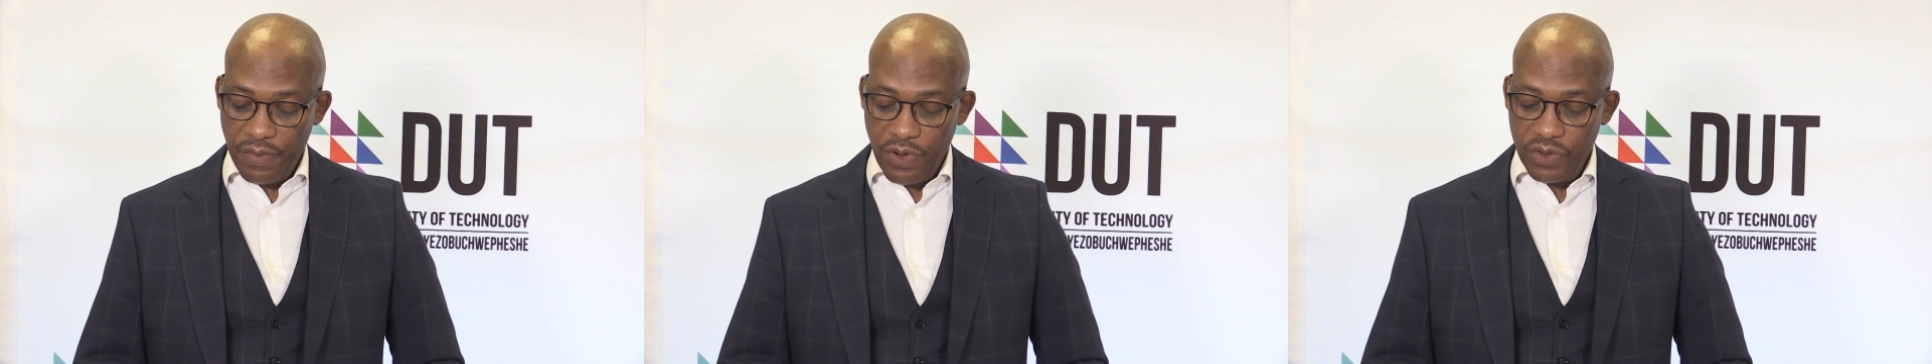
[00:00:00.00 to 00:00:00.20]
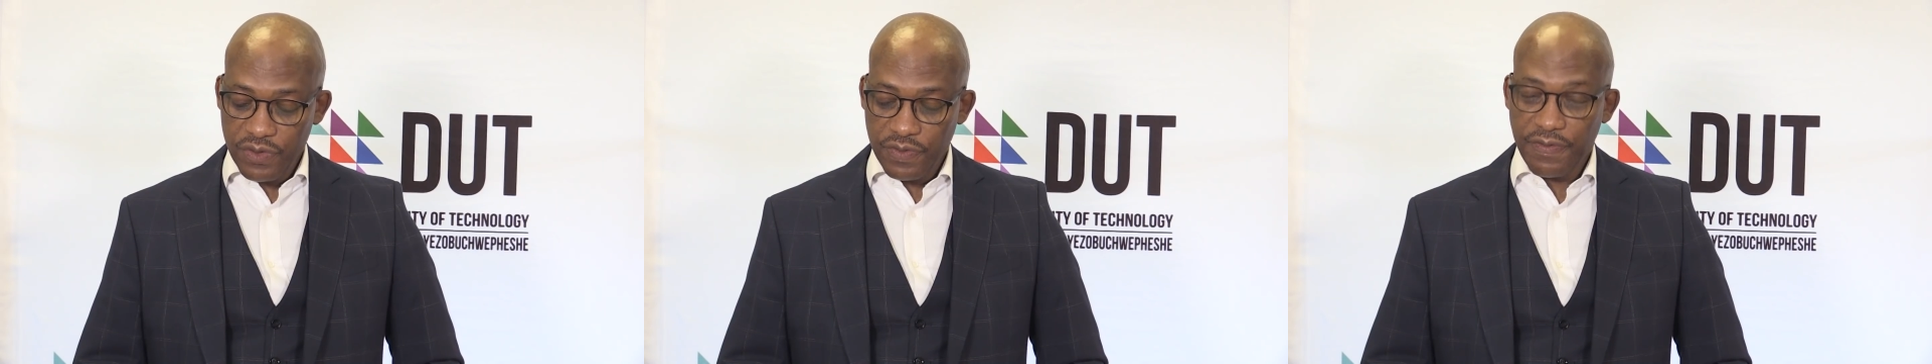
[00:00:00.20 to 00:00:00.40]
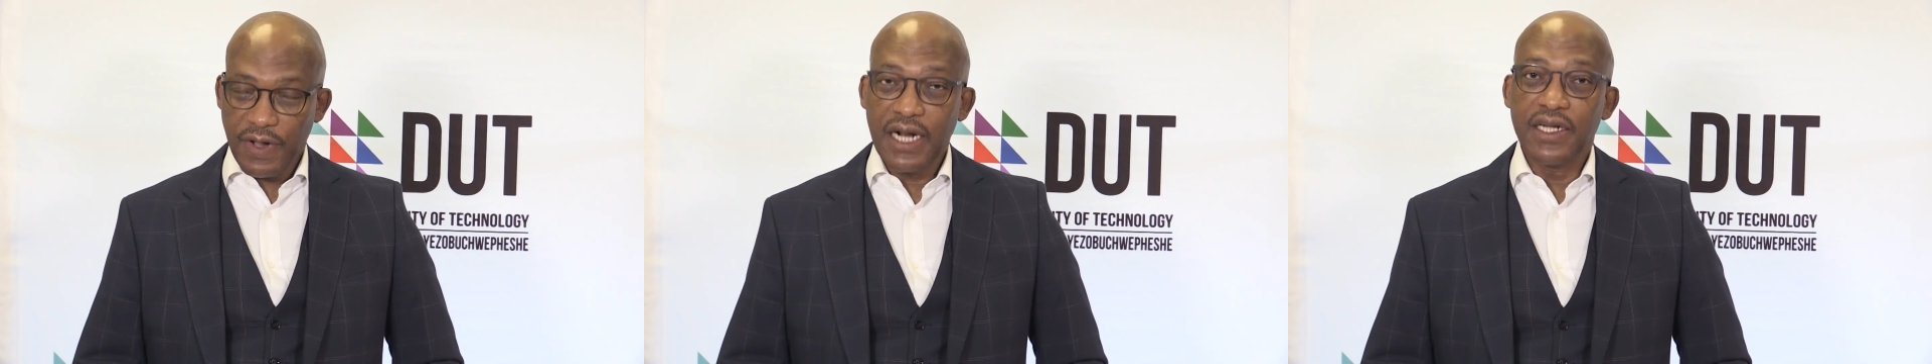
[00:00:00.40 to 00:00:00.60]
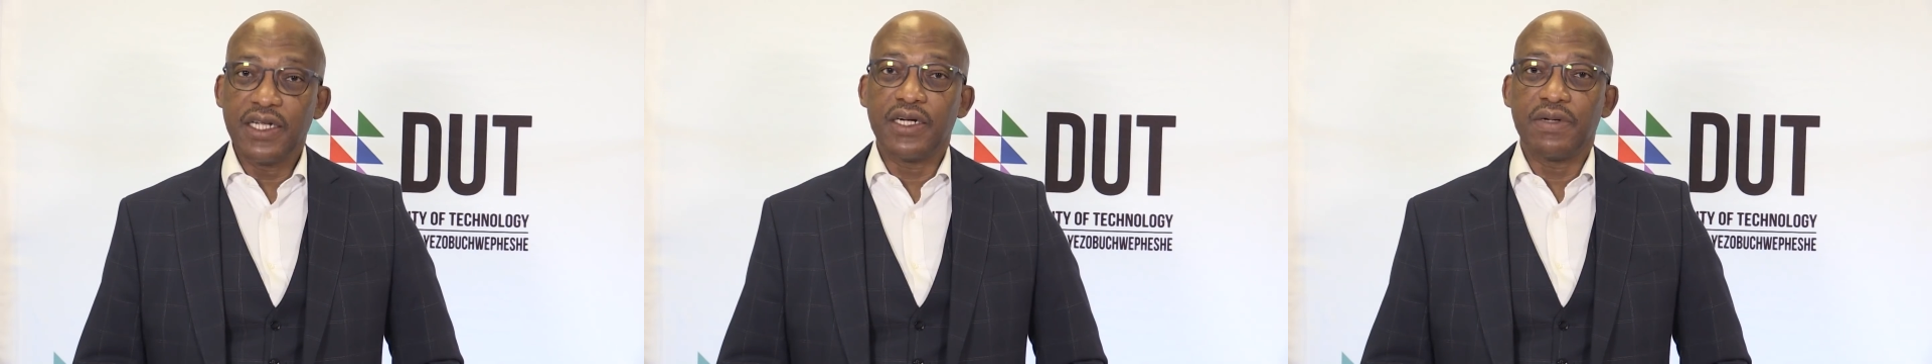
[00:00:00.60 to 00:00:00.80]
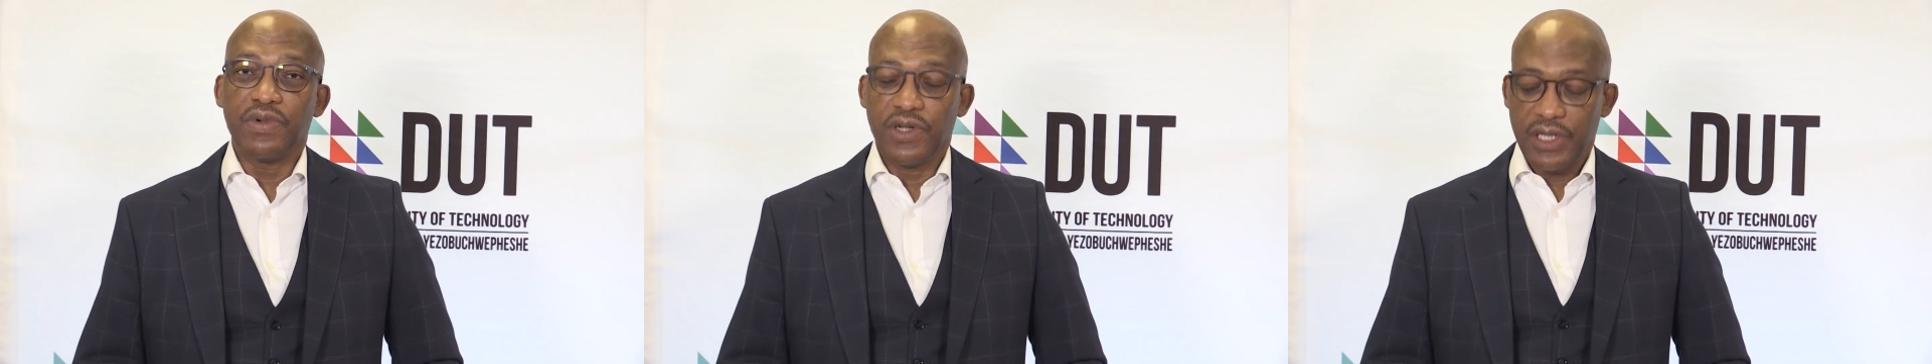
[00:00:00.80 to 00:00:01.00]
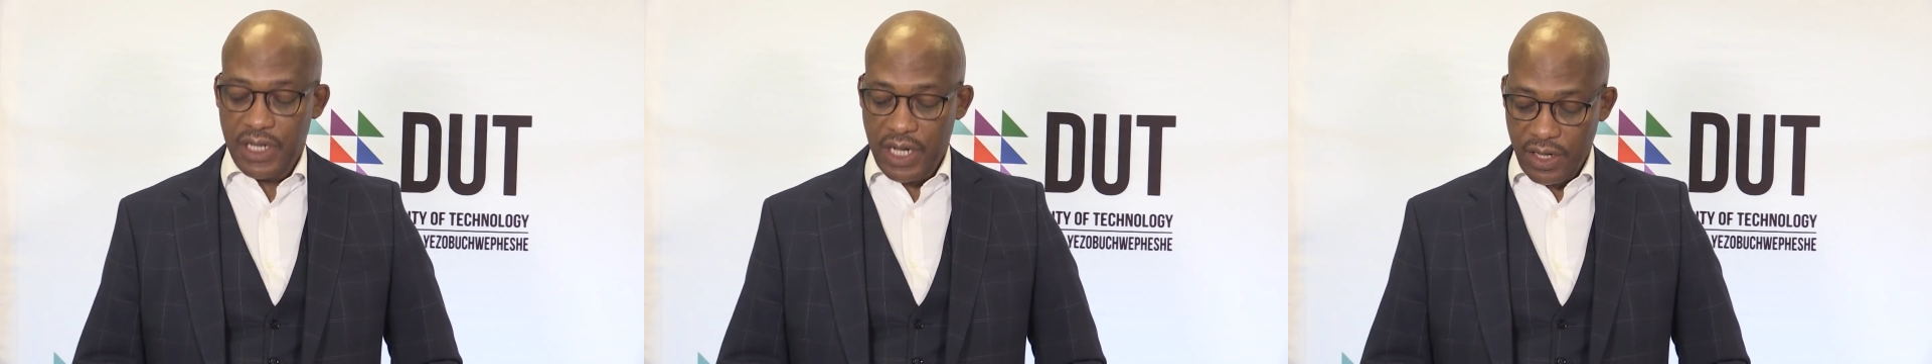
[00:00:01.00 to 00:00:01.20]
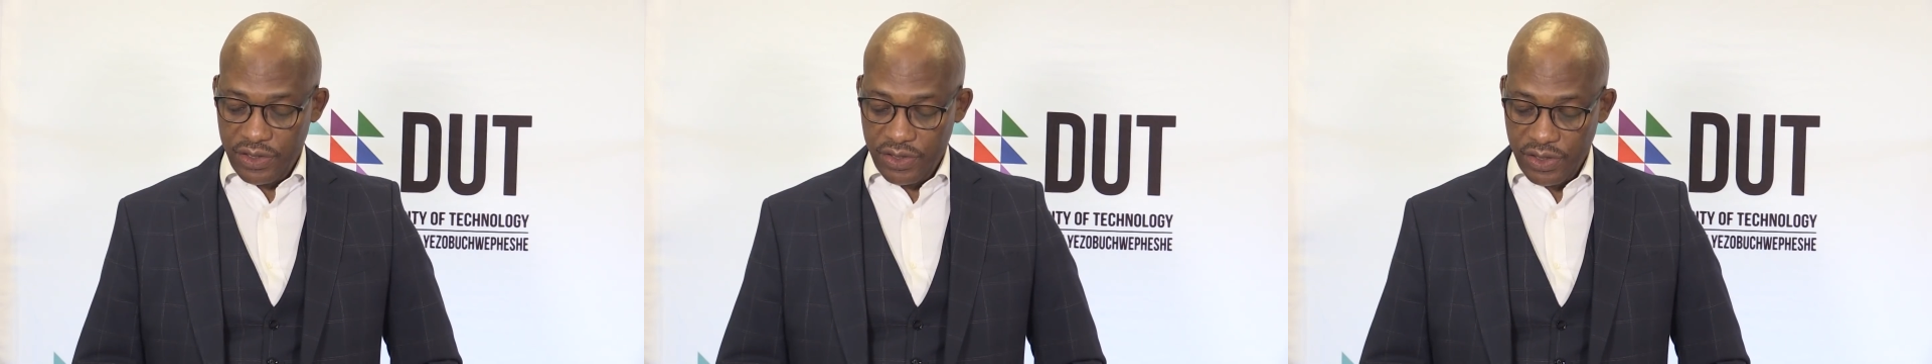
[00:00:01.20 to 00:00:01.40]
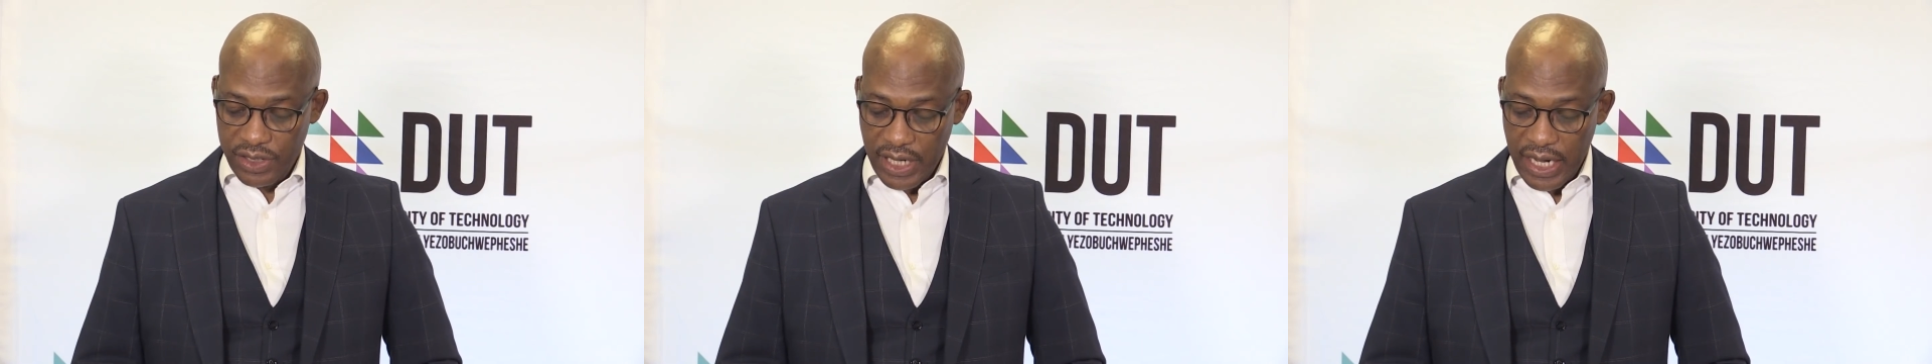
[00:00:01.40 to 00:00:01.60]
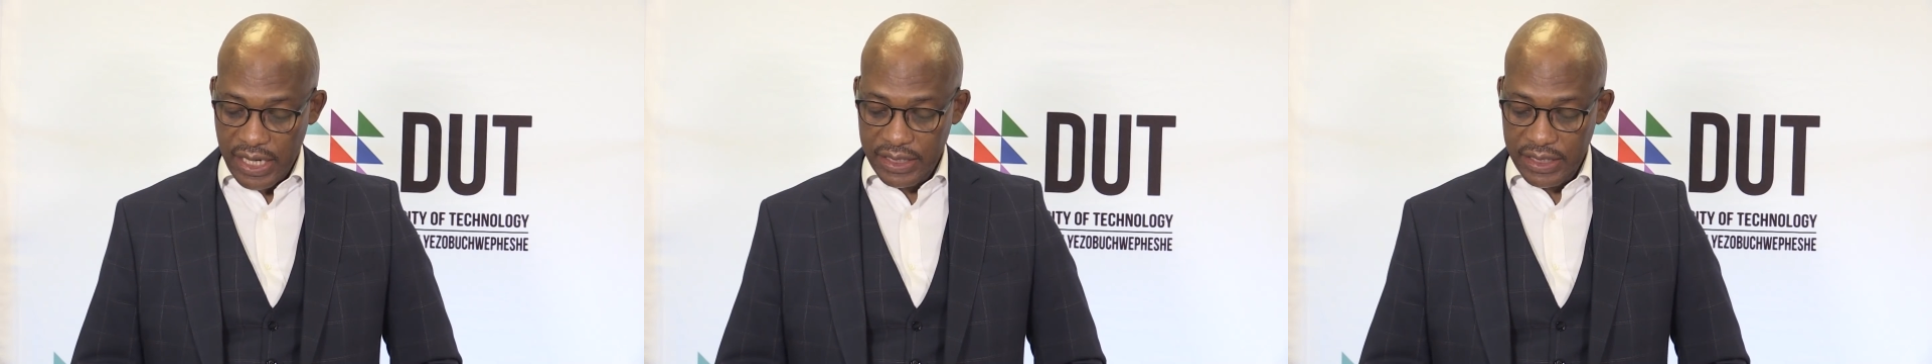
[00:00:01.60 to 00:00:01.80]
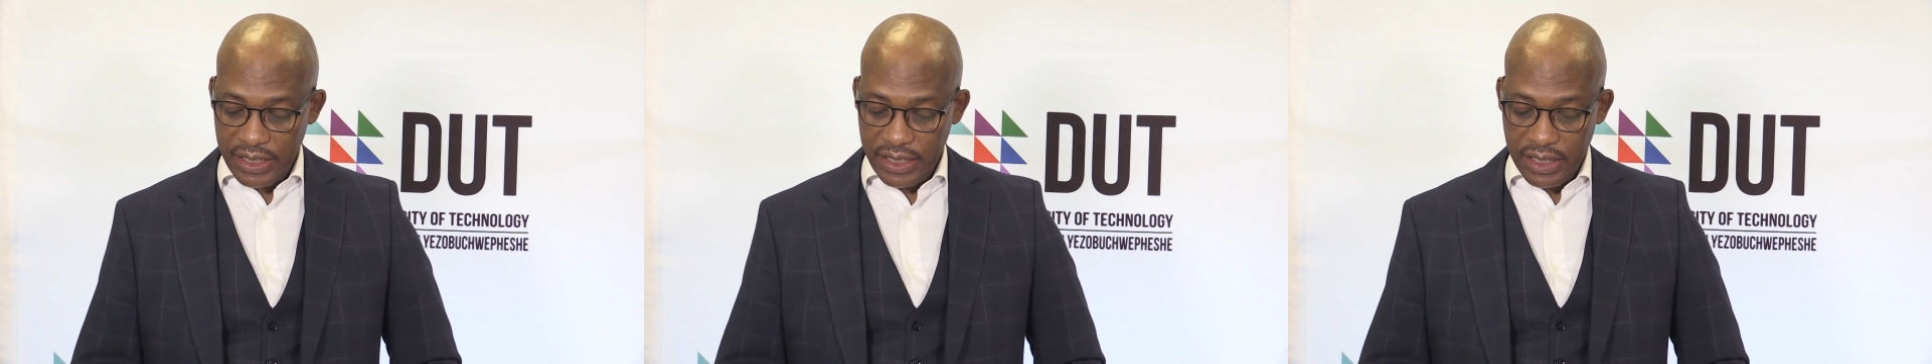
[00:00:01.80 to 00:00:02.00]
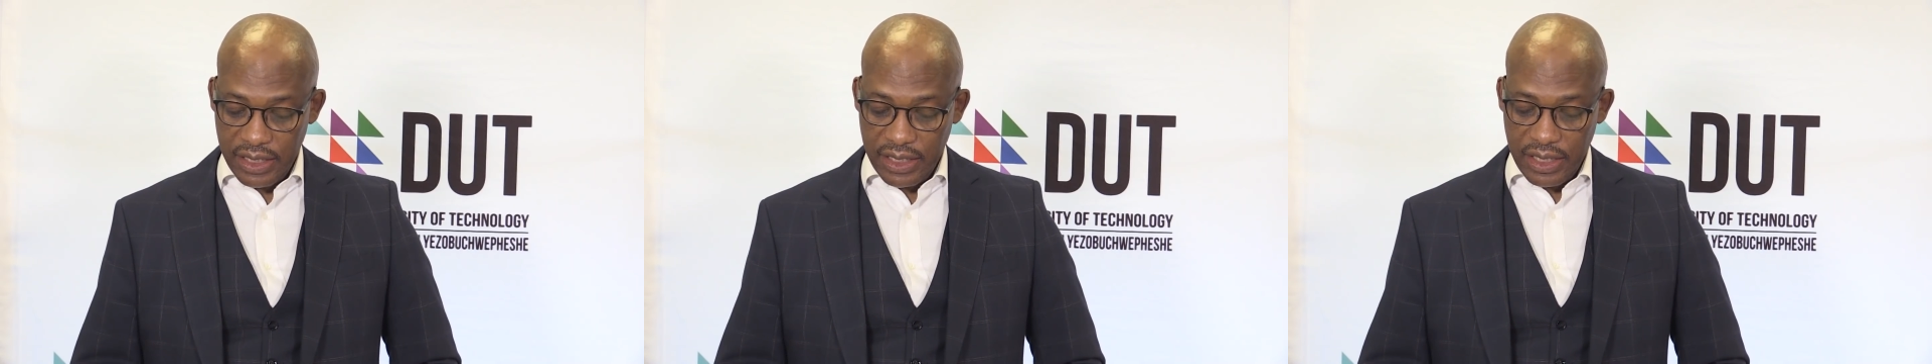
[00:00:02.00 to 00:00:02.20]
most vulnerable in our society,